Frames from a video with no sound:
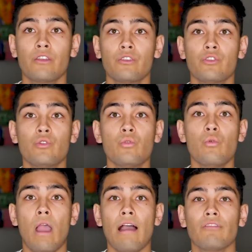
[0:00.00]

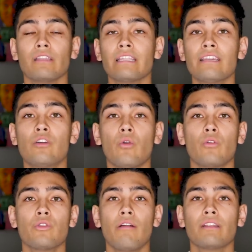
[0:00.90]
You have a
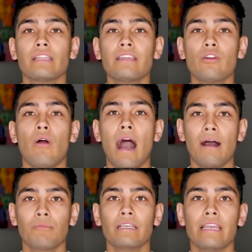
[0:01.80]
legal
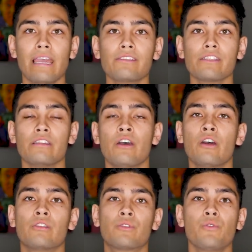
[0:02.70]
obligation
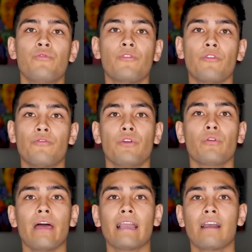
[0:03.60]
to
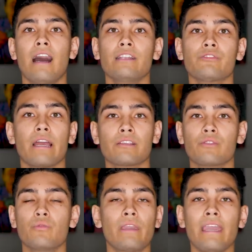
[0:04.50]
fulfill that contract,
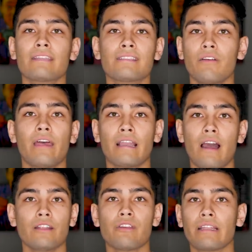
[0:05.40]
so you can't sell that
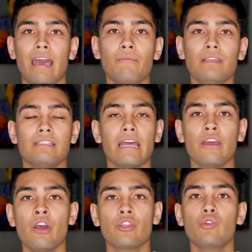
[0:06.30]
contract. That means
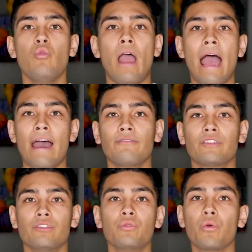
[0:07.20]
that you have
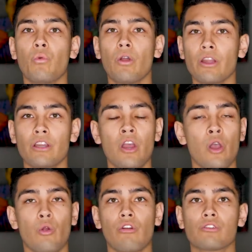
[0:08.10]
to do the work,
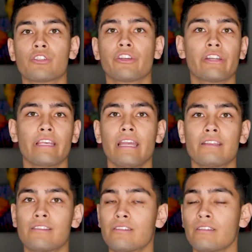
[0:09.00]
or else you're gonna get
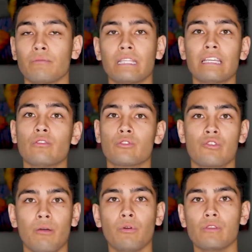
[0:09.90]
into some legal
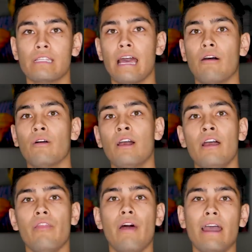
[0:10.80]
troubles. Now,
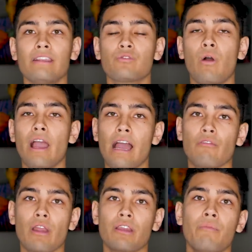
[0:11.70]
that is why I
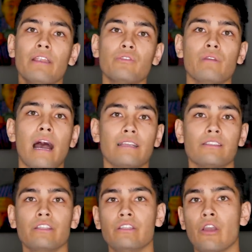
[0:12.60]
recommend you
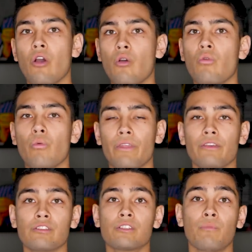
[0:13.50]
guys to go
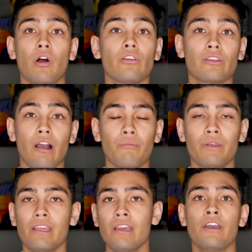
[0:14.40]
with a smaller
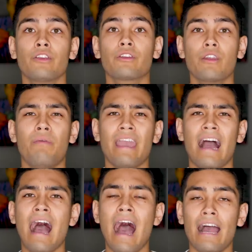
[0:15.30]
company. You're gonna pay
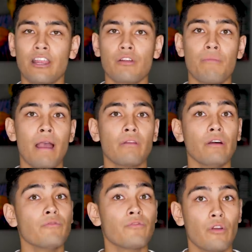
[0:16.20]
a higher amount
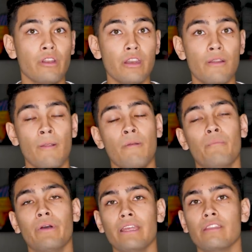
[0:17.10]
up front,
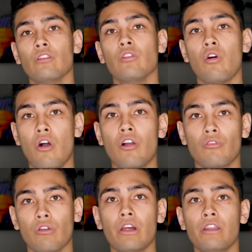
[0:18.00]
but in the
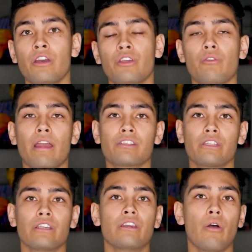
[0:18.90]
long run, you're
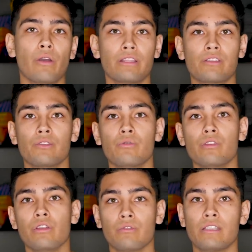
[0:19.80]
actually going to,
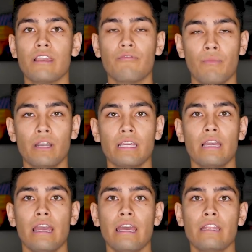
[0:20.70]
you know, save
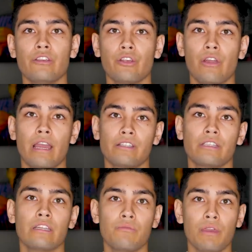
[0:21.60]
money, and you're
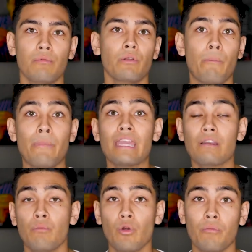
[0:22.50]
actually gonna be able to
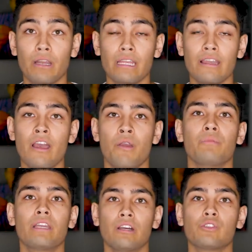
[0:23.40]
make more money
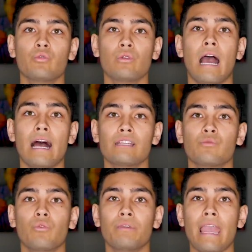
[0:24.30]
because you guys
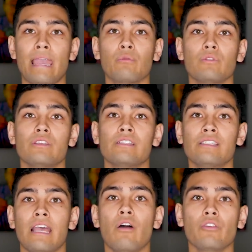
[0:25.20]
will be able to
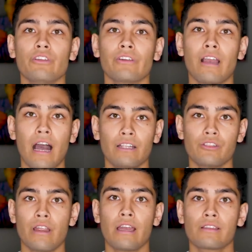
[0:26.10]
sell your
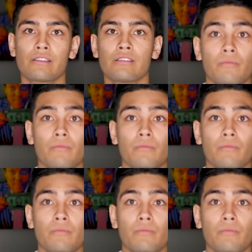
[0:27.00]
contracts.